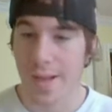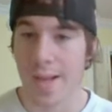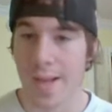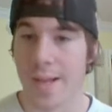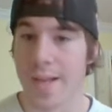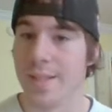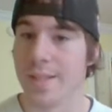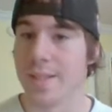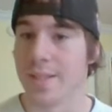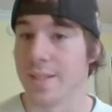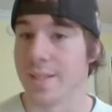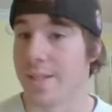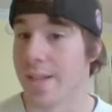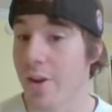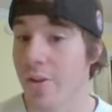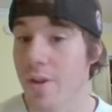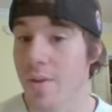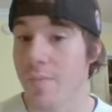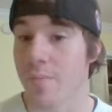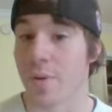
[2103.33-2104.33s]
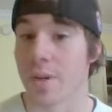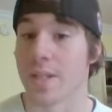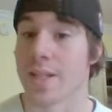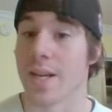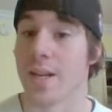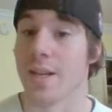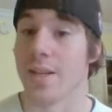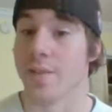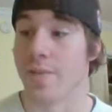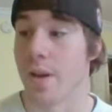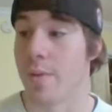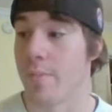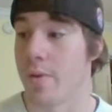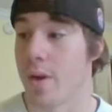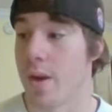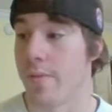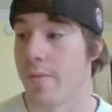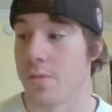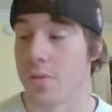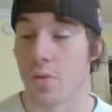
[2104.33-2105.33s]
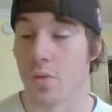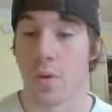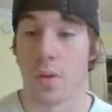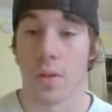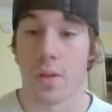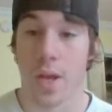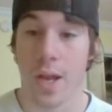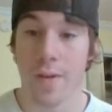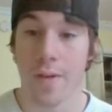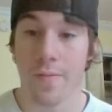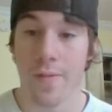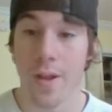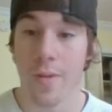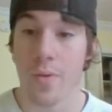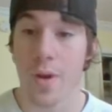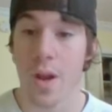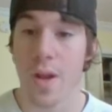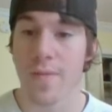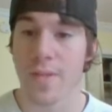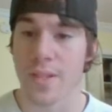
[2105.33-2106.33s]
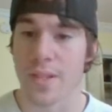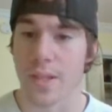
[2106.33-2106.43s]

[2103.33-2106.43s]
As Gary brings out his Vibrava. So a lot of Vibravas